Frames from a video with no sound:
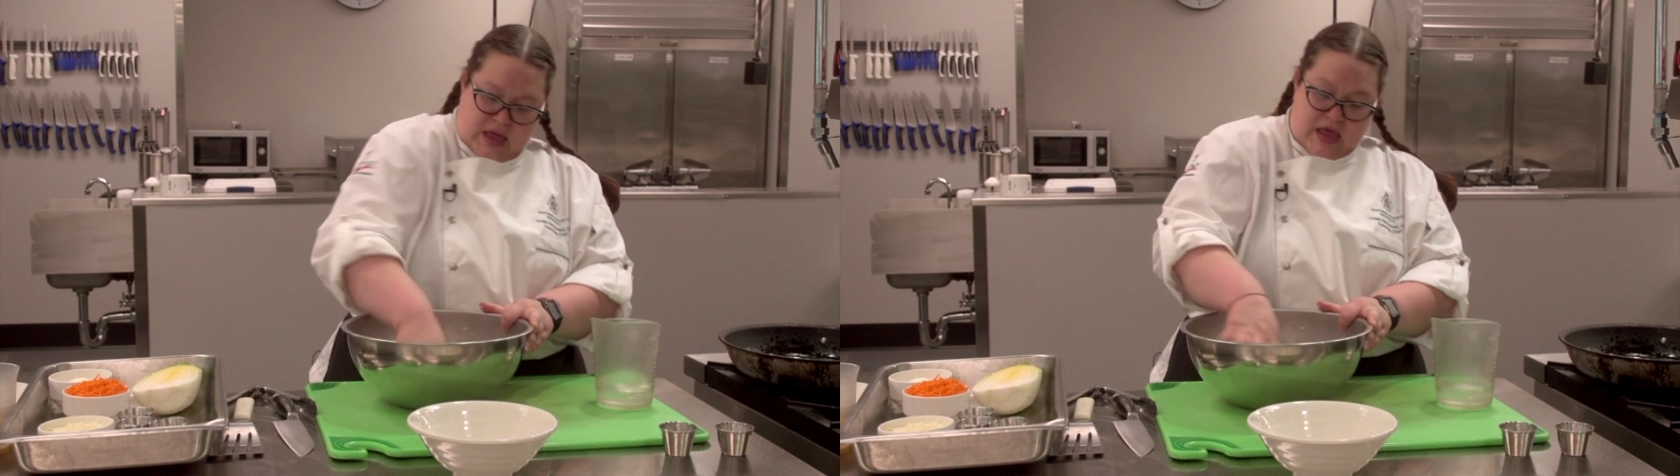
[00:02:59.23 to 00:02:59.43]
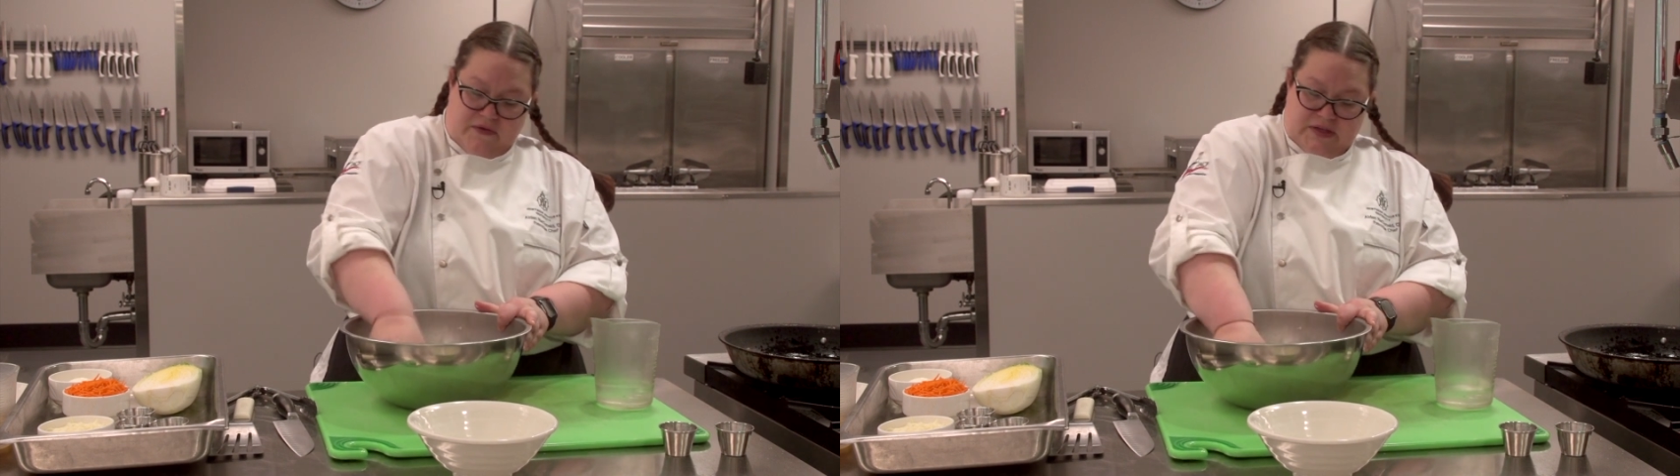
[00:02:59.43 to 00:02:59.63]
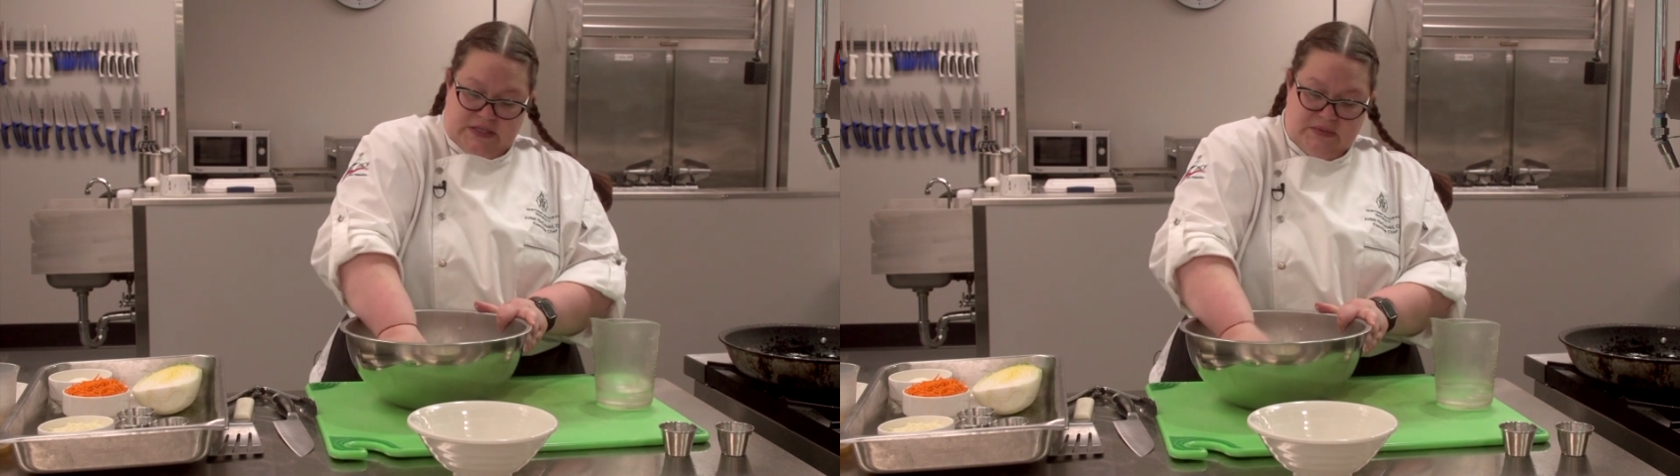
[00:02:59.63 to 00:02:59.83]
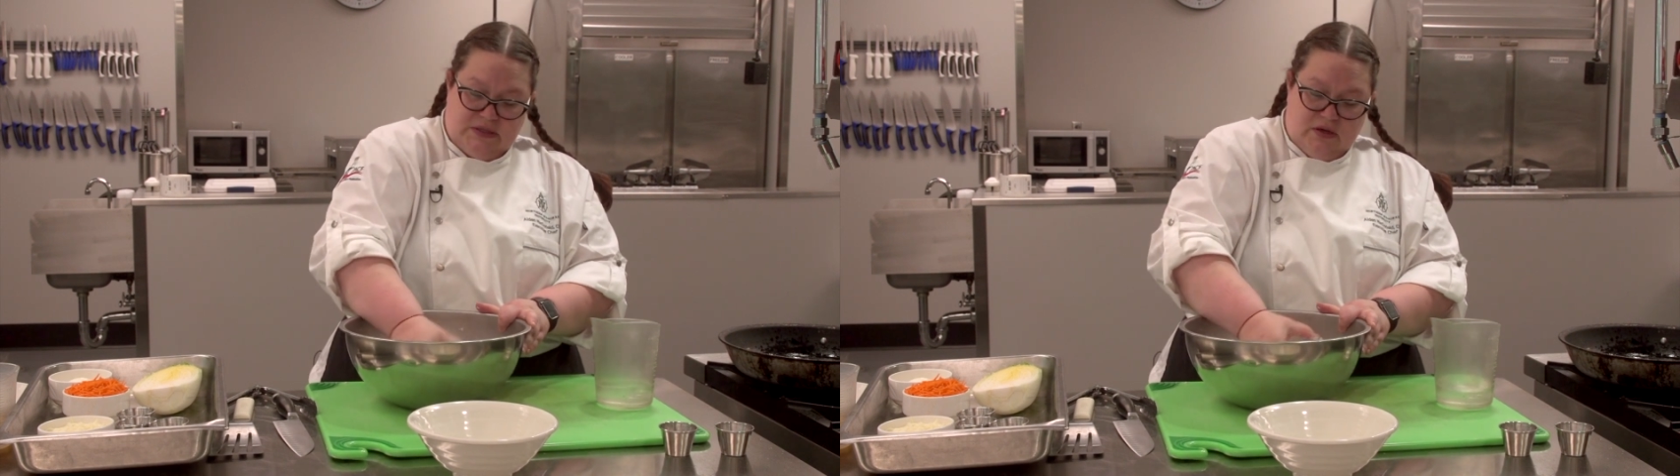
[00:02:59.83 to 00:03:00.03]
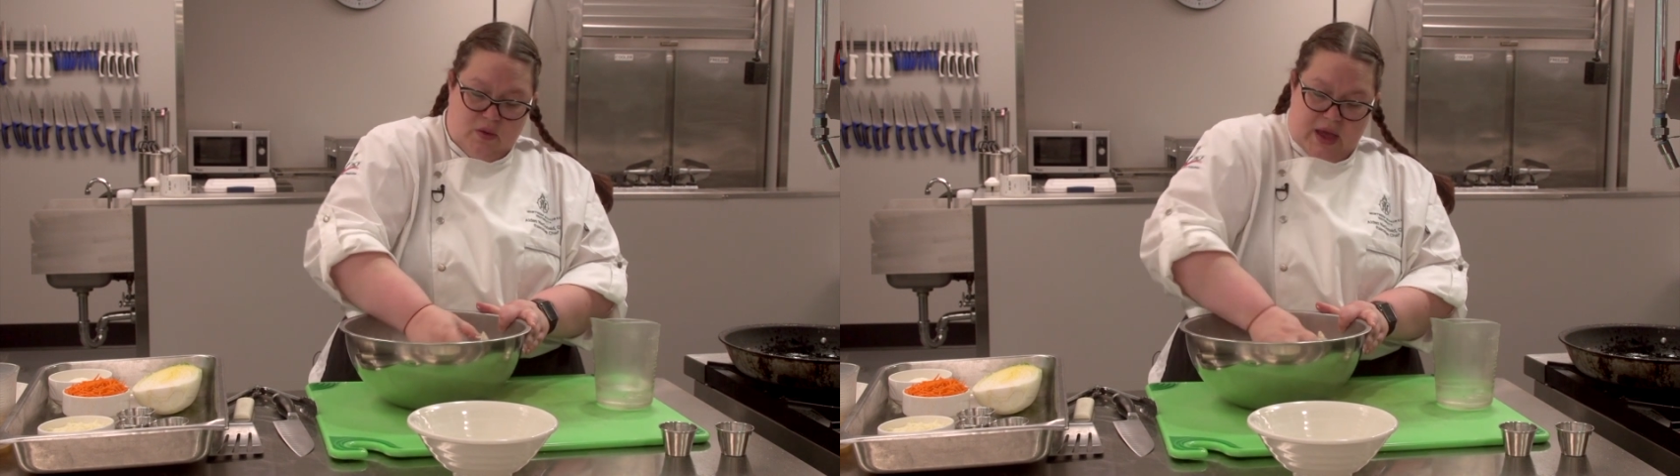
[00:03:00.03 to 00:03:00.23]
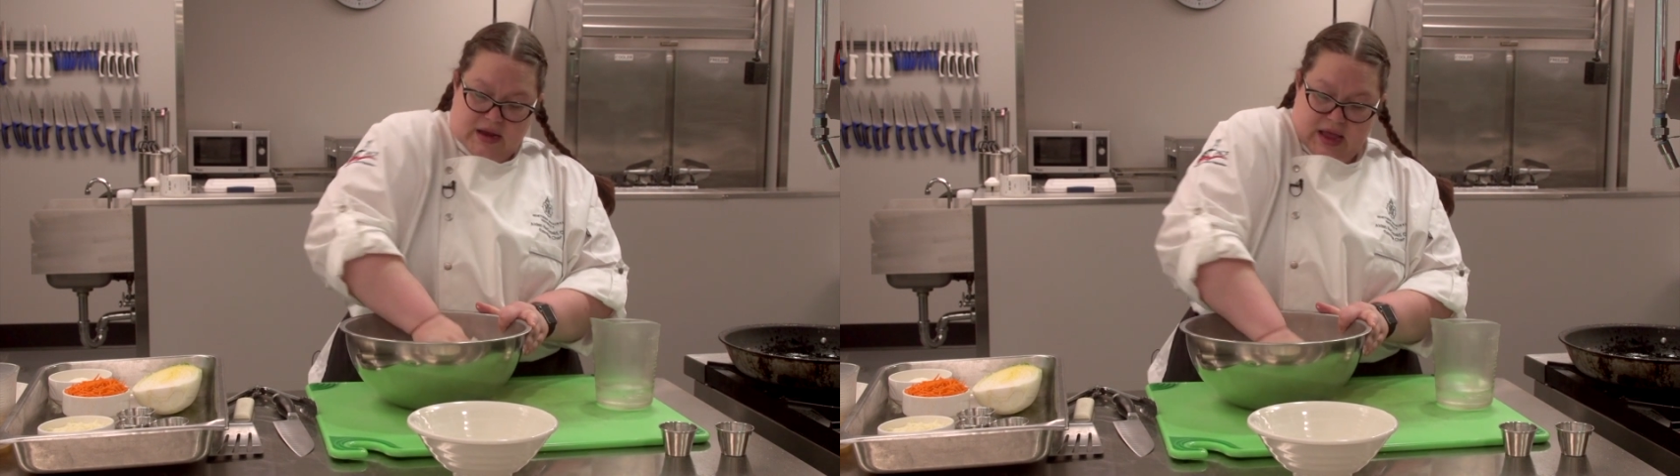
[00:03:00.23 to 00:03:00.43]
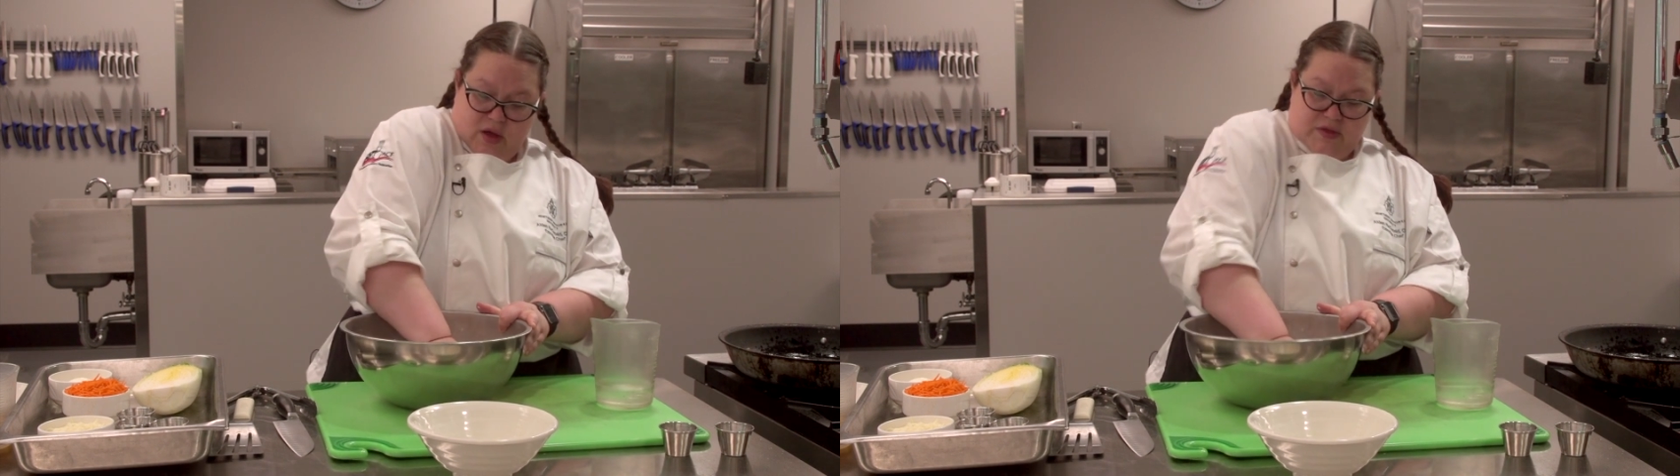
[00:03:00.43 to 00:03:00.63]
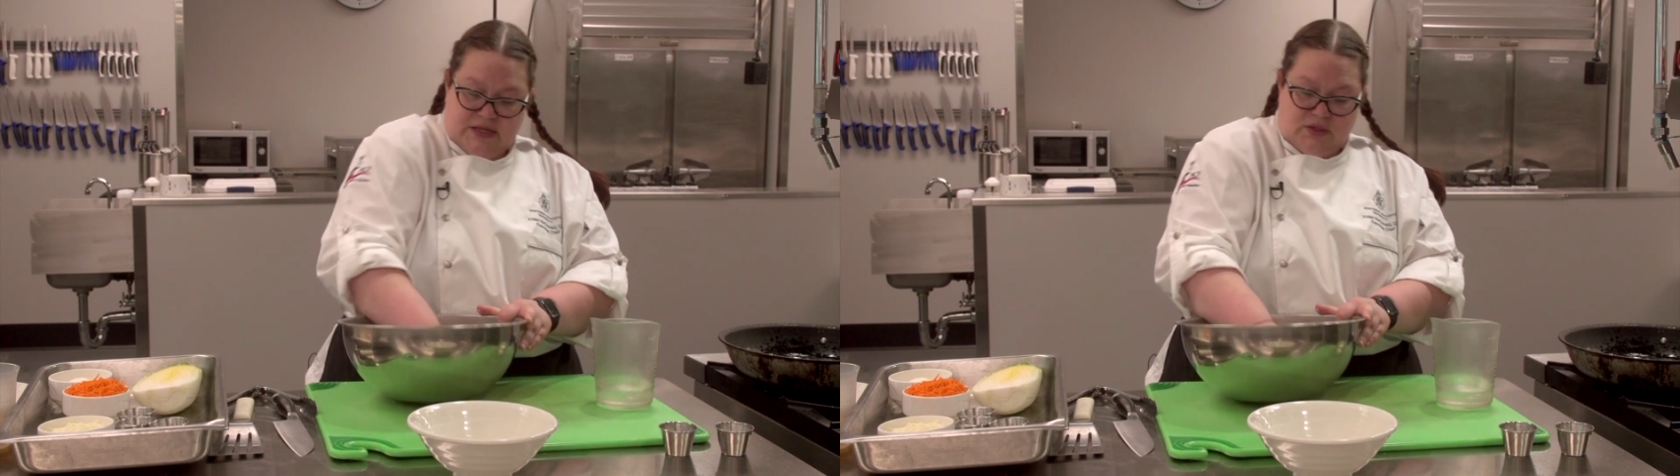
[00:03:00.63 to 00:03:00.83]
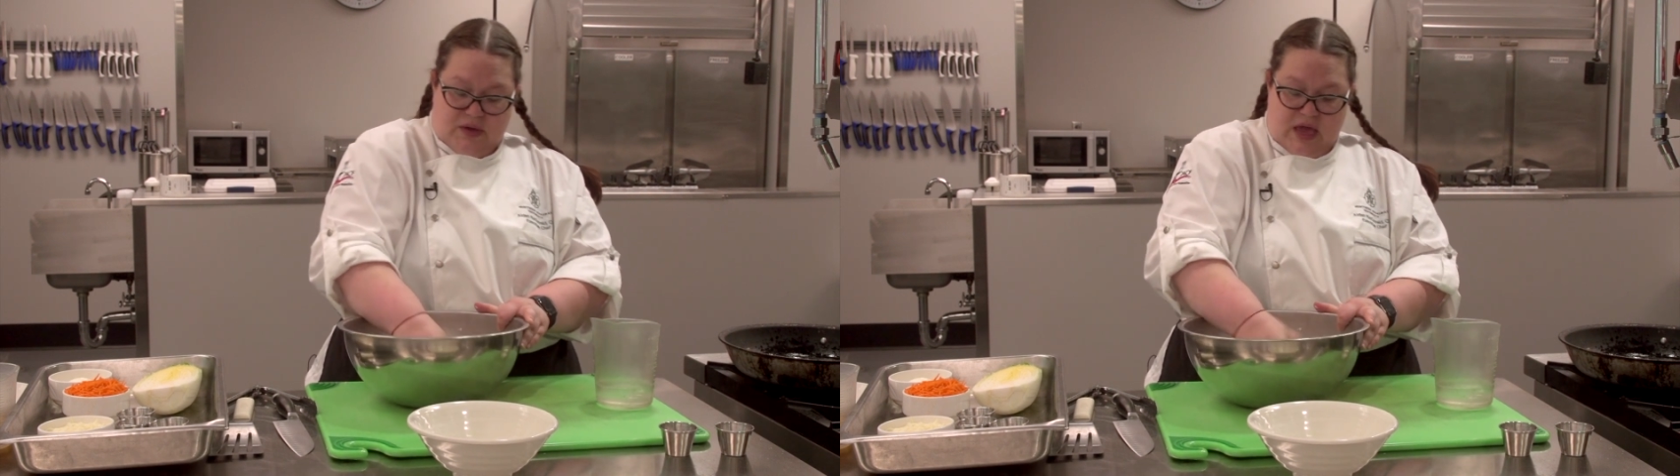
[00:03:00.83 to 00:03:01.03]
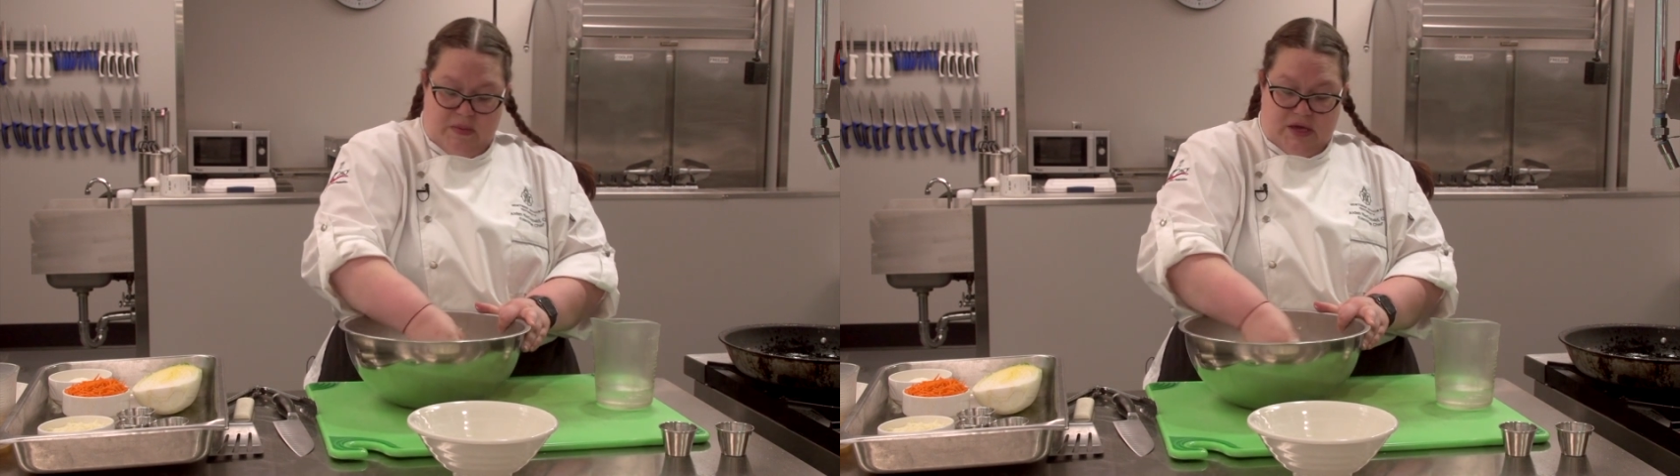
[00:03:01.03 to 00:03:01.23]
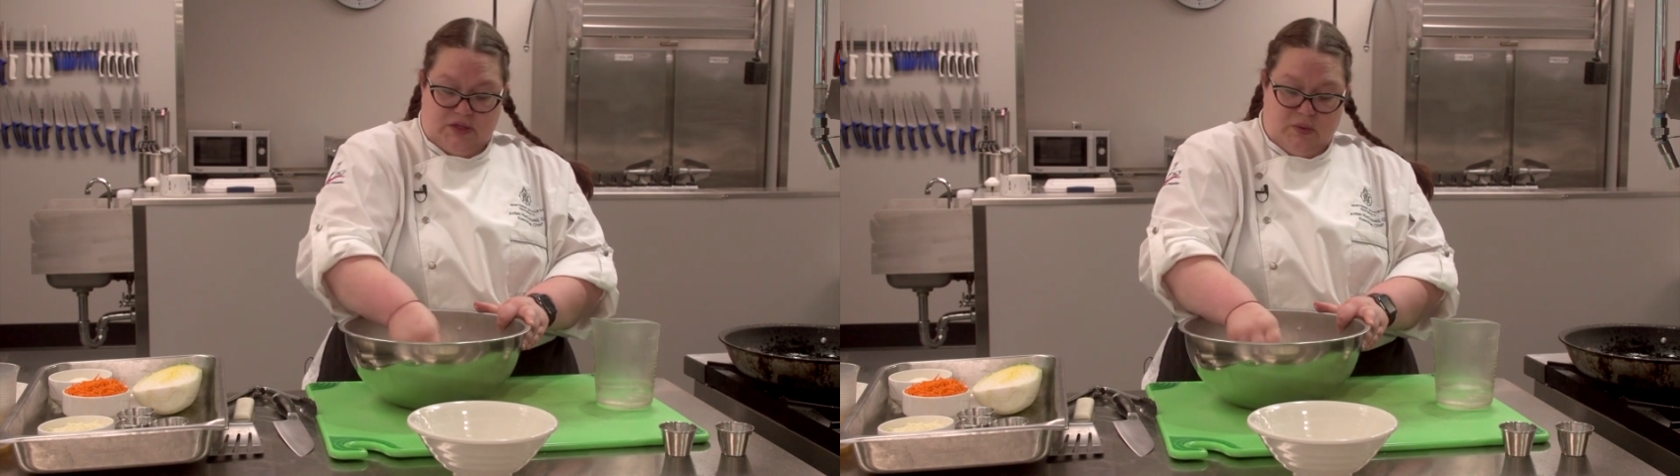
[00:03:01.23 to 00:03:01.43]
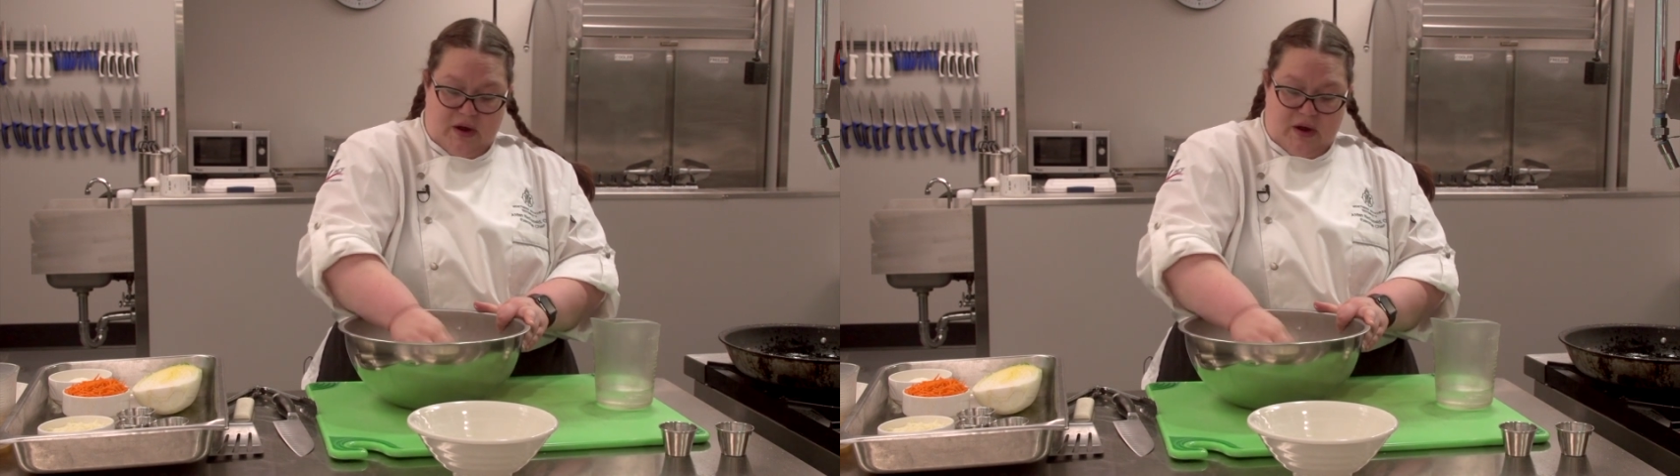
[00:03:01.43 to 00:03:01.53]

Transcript: And if it seems a little wet now, that's okay, because